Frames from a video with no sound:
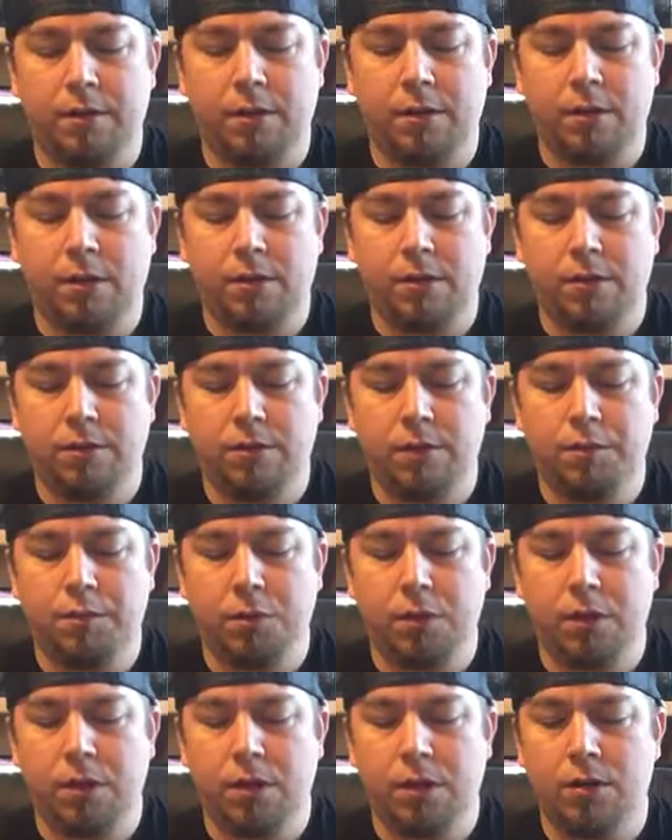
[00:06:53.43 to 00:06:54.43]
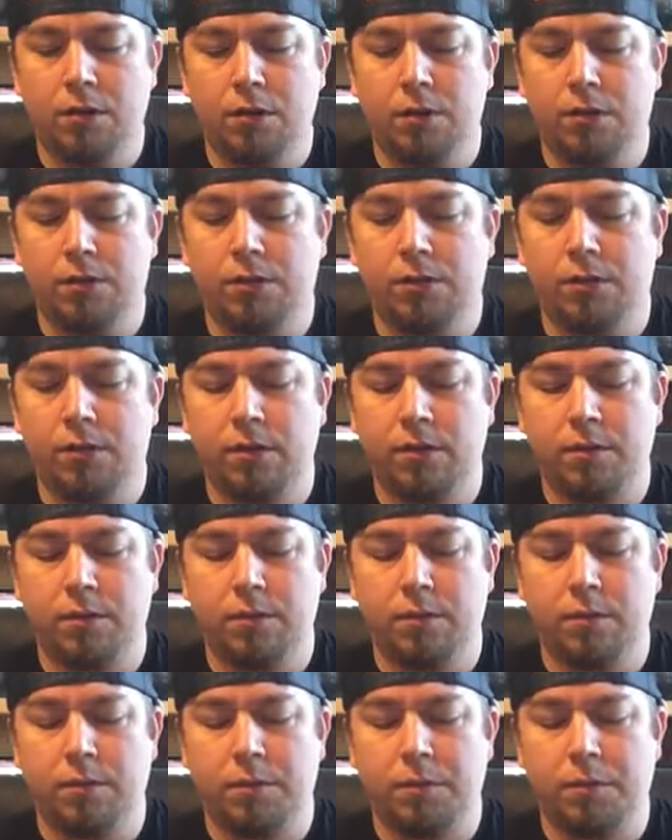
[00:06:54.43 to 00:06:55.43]
you know, it's a pretty cool
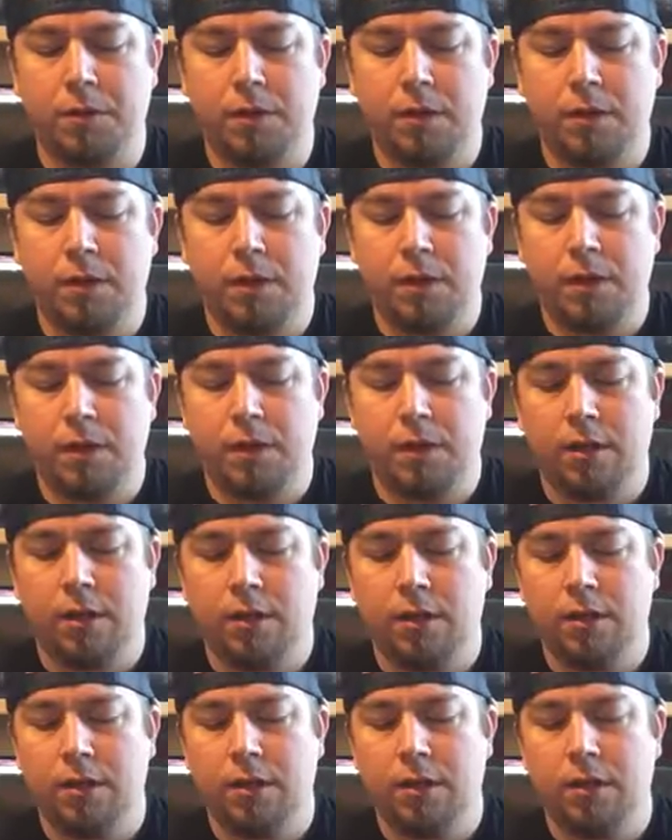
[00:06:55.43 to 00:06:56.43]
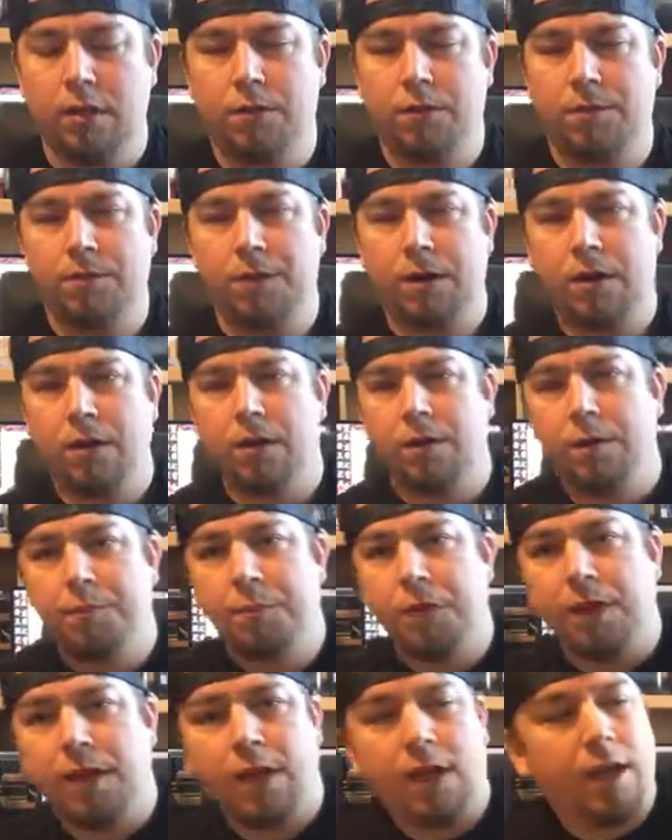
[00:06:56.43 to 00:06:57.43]
system. You know, here I'll fire
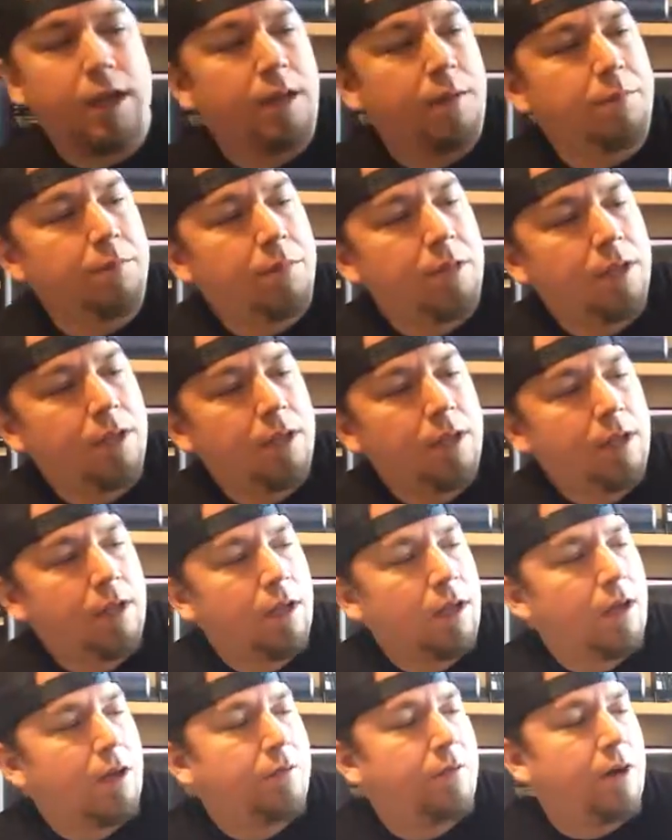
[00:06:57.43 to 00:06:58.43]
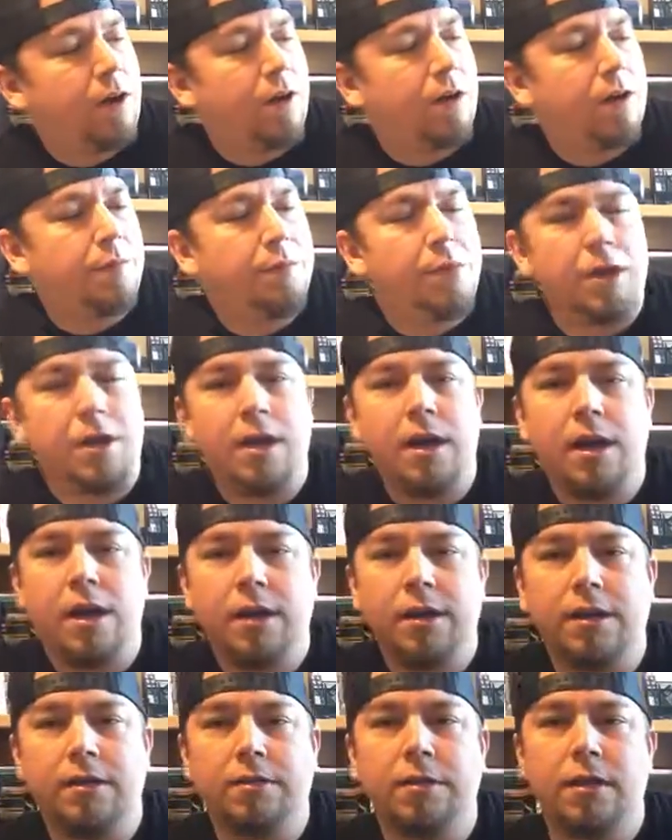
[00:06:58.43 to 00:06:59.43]
up a game. I'll fire up a
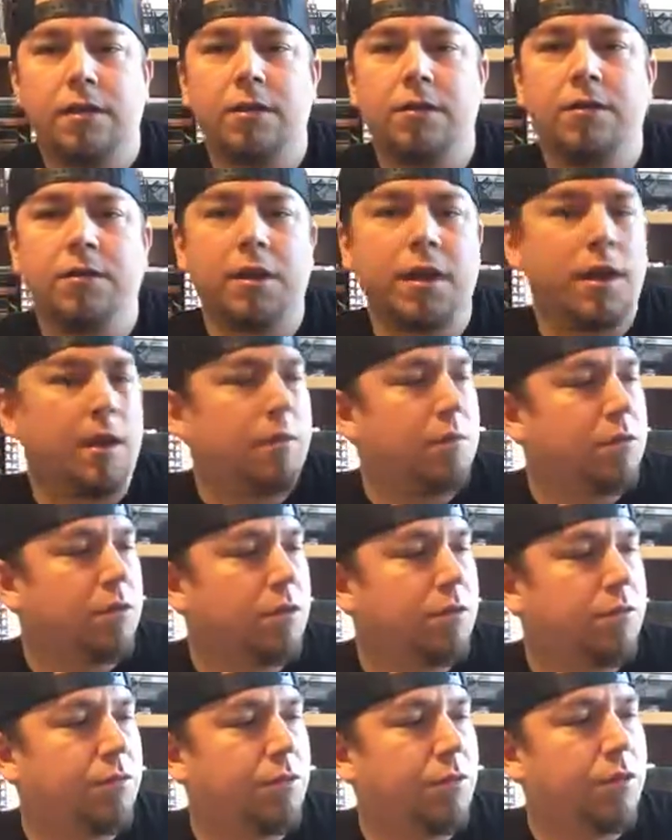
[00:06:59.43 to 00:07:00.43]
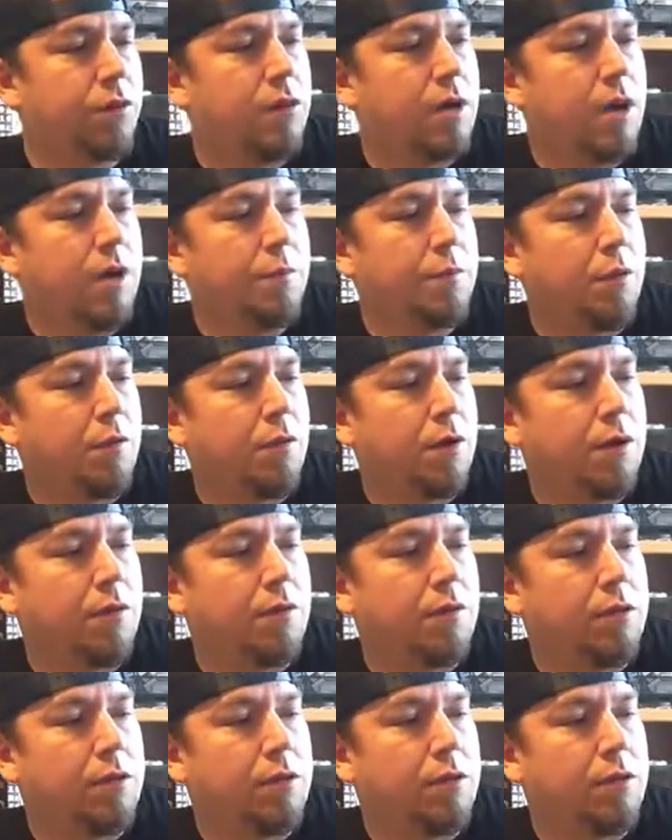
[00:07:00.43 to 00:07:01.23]
non-Nintendo game just for copyright